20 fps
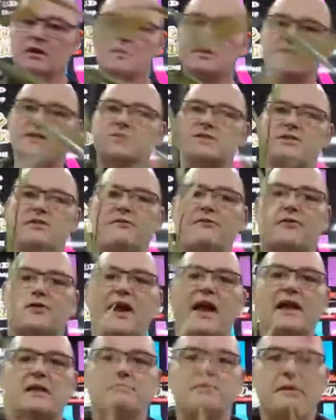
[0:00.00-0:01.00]
This is a
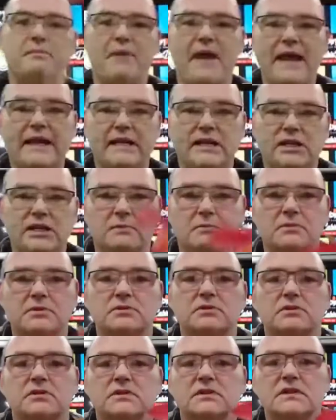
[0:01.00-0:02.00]
Phragmipedium.
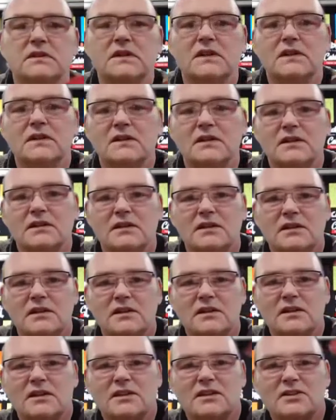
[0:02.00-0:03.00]

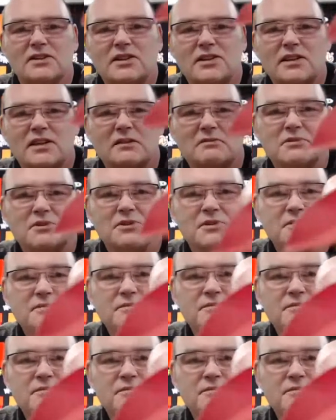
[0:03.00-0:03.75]
Look at that one.